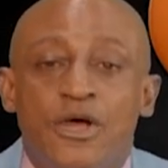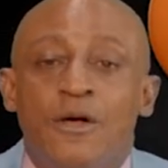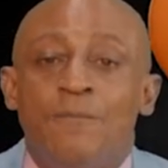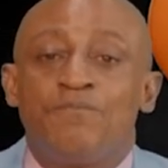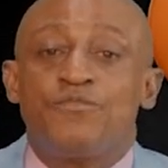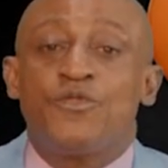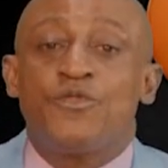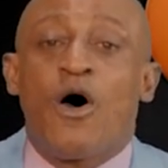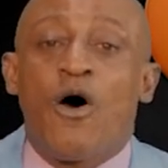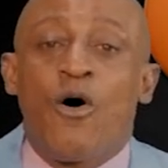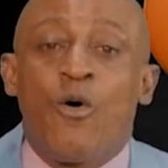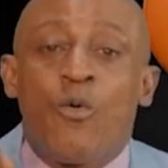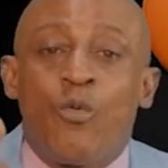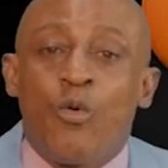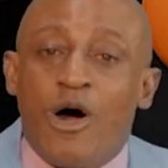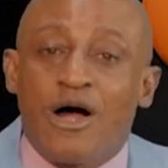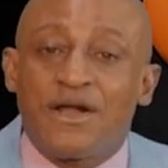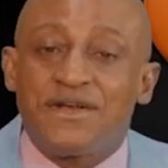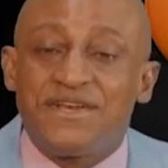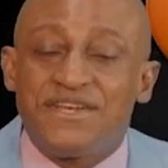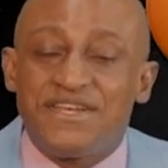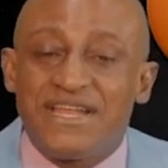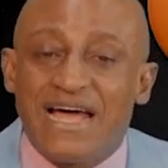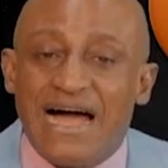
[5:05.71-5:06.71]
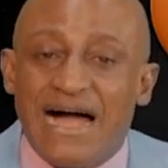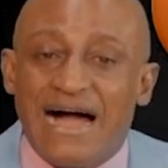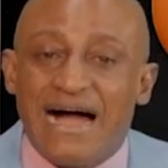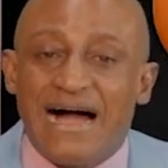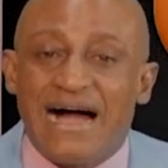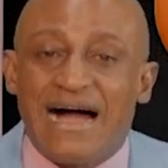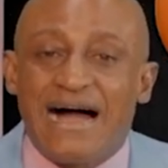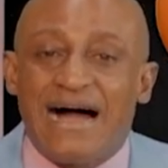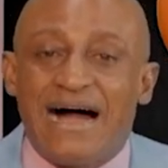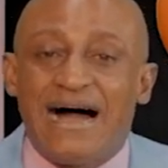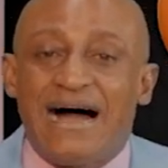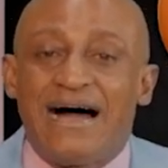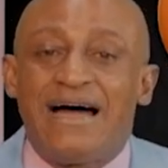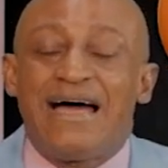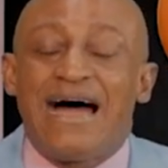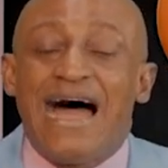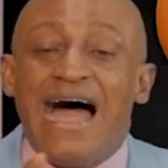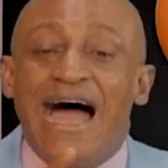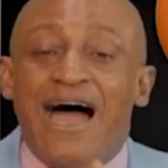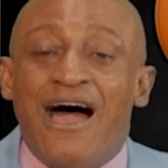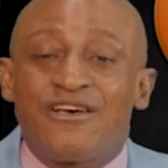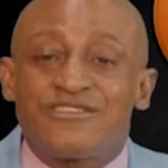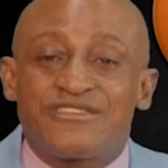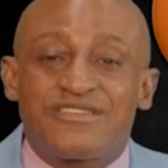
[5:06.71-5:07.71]
No wonder
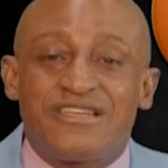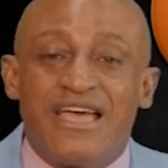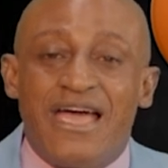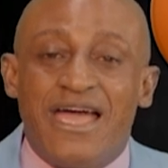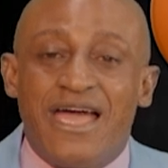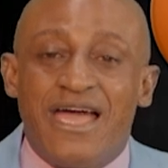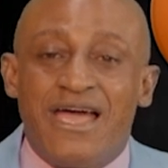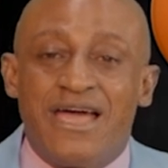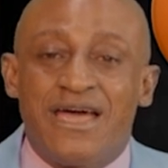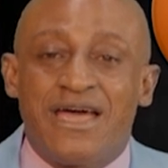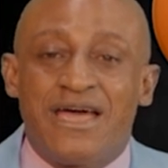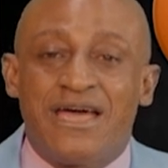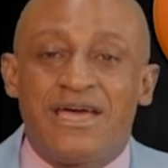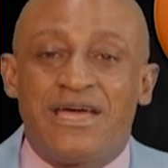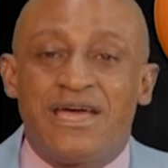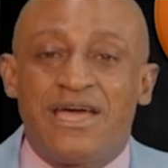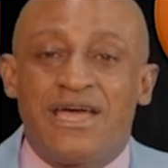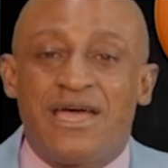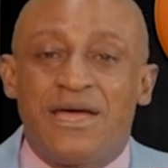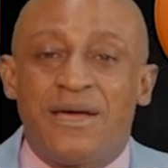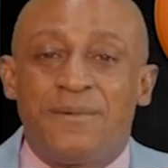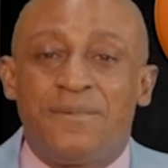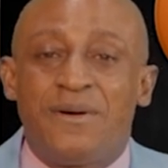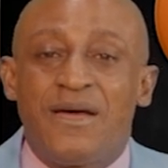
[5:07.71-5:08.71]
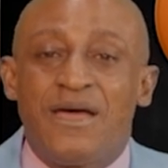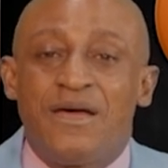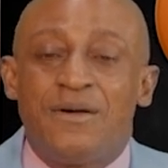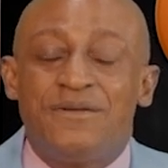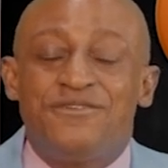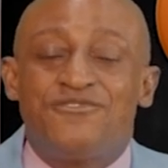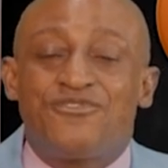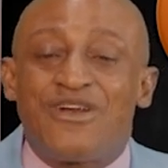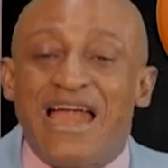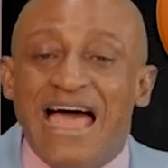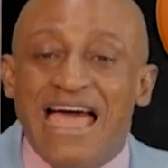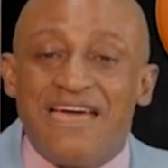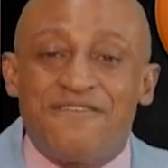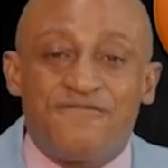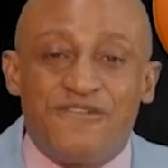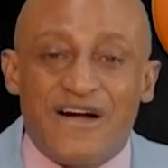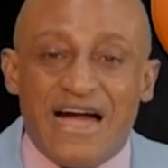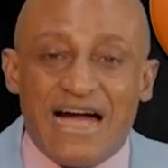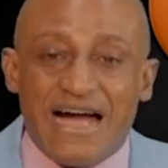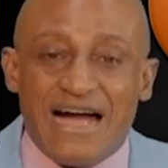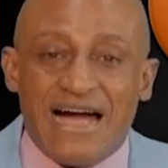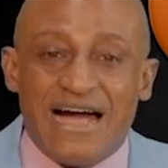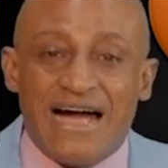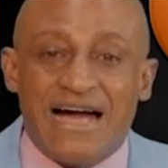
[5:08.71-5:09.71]
house help,
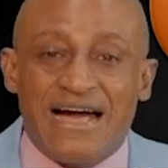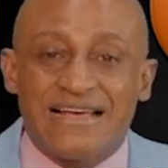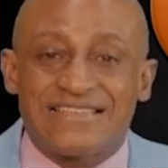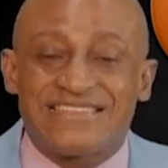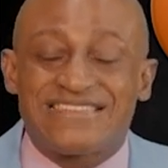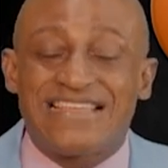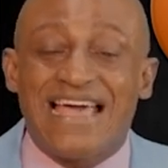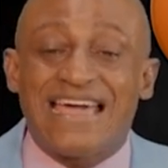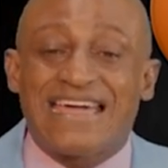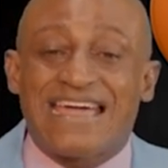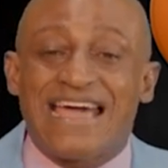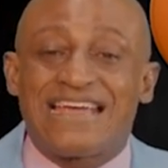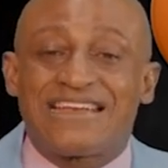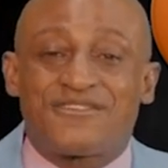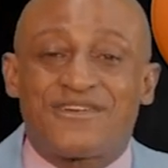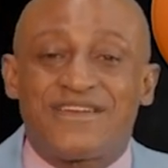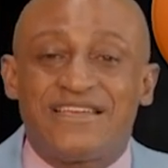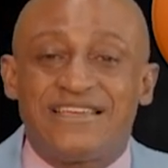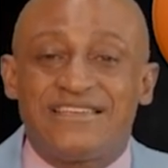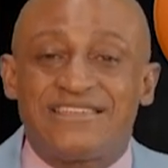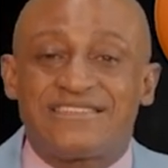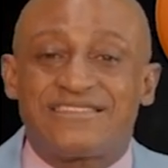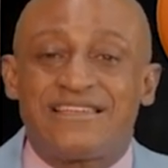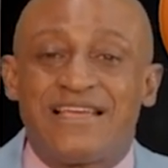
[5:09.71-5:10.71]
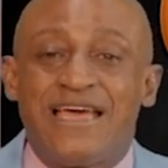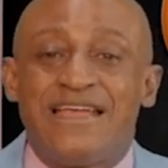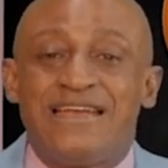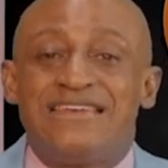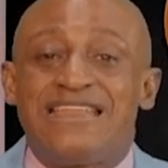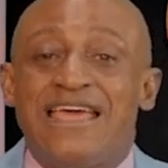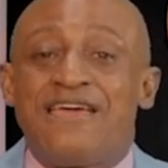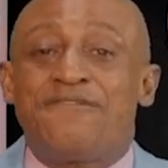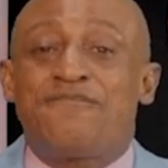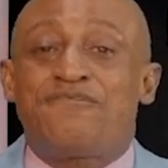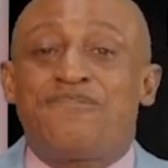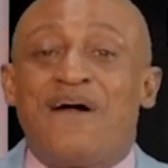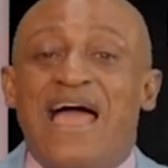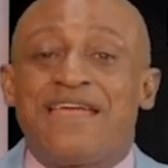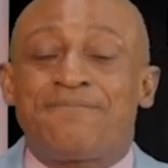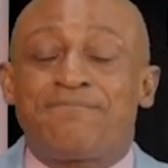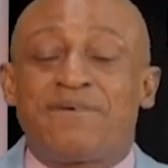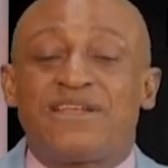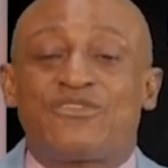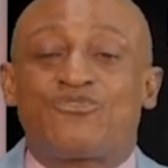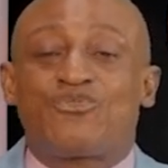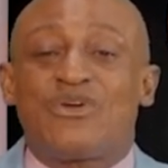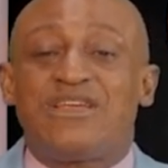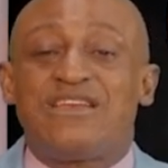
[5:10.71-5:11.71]
drivers, secretaries, the fight
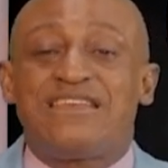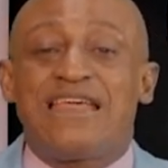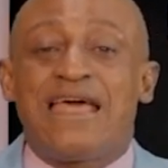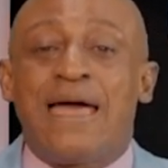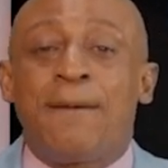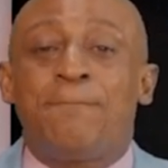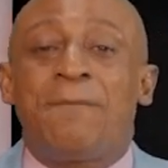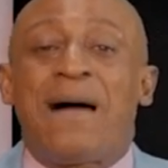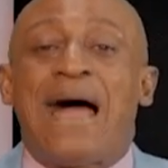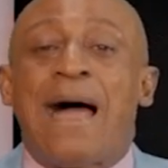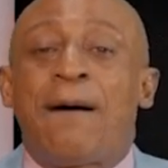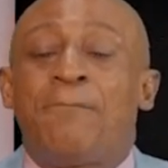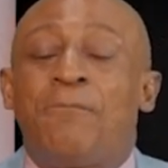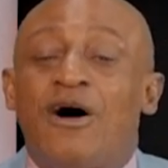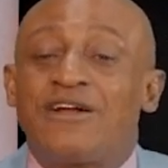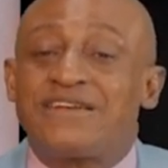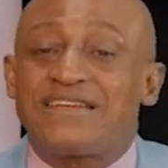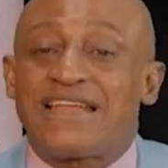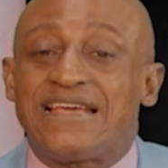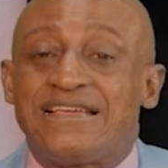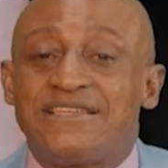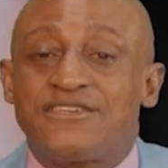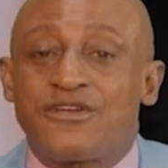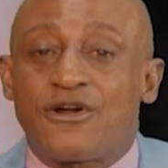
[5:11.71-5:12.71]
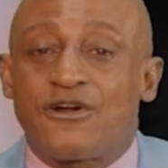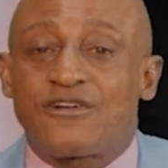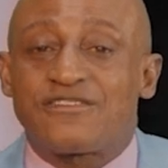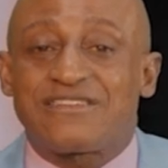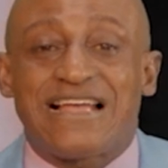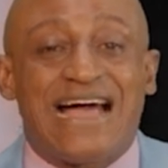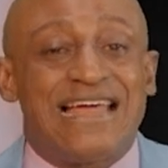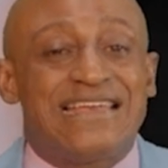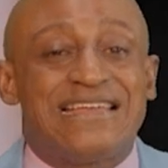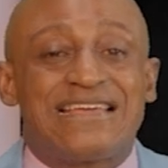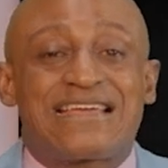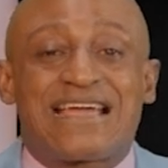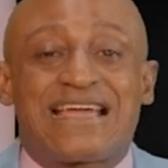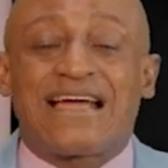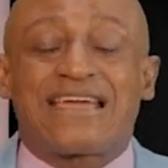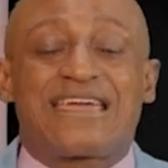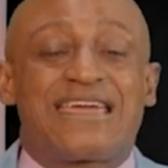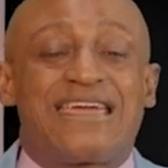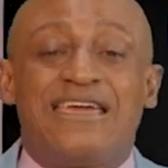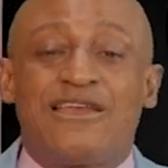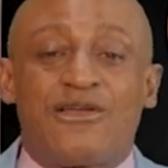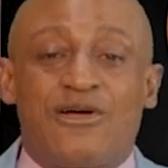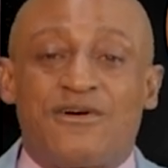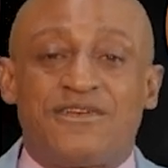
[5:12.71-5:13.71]
between them are more dangerous and it can
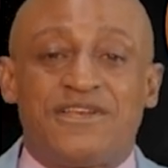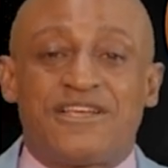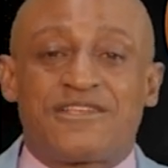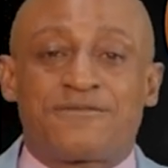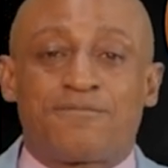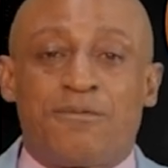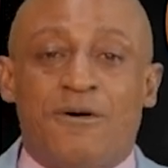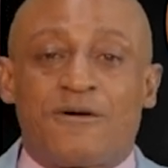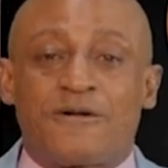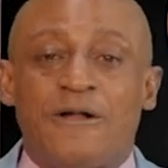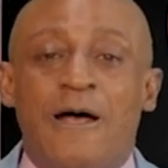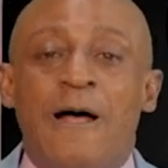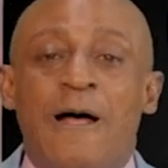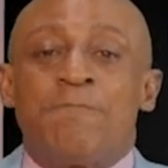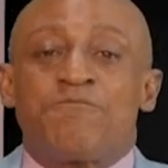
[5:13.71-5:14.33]
kill on the spot.